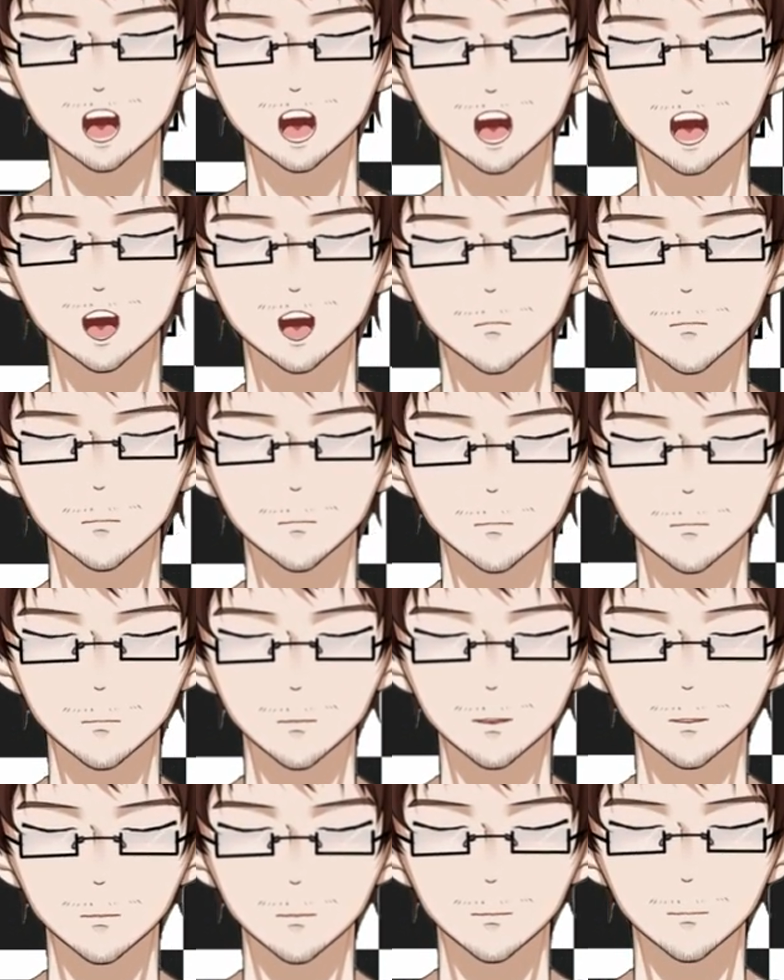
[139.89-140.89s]
I feel
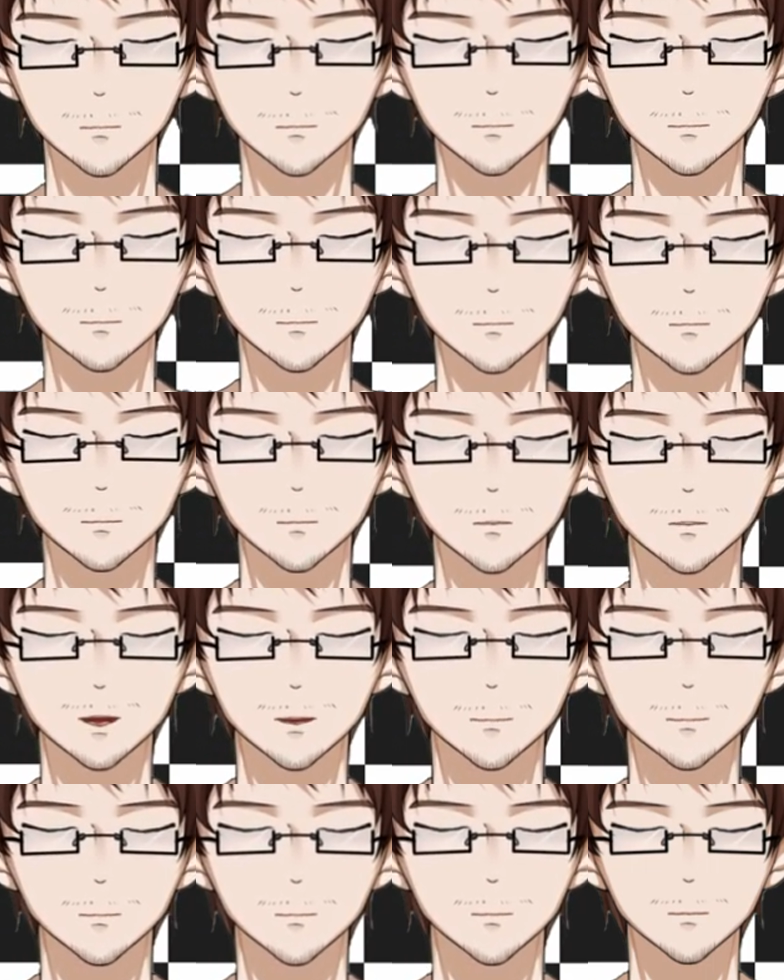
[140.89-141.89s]
that this should
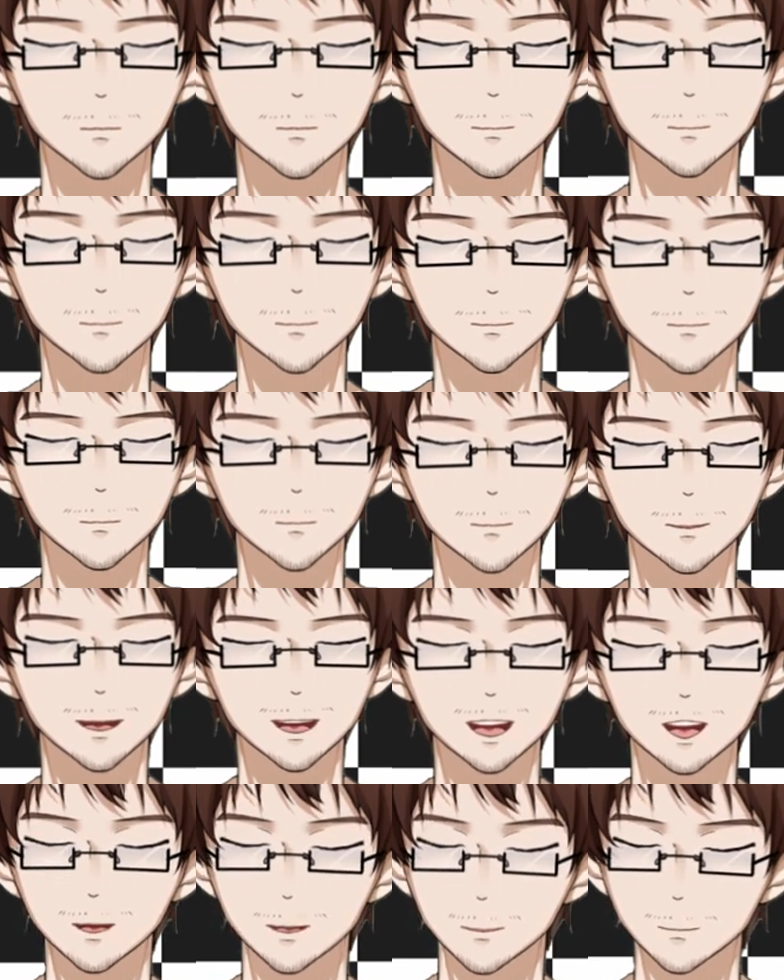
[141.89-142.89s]
never be the
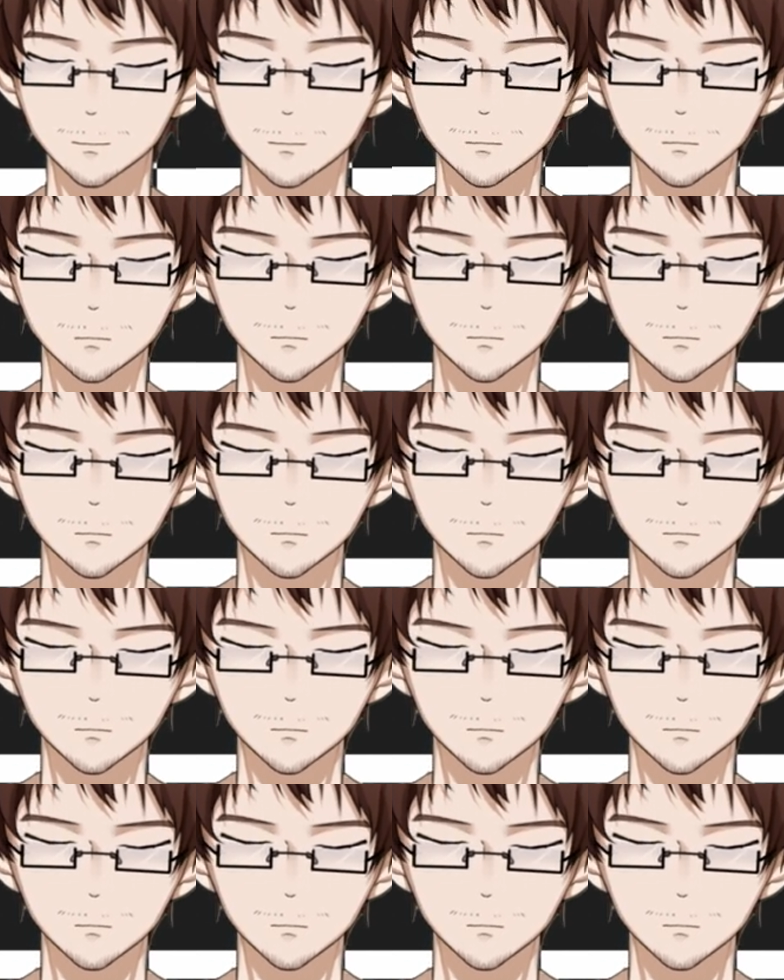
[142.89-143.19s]
case.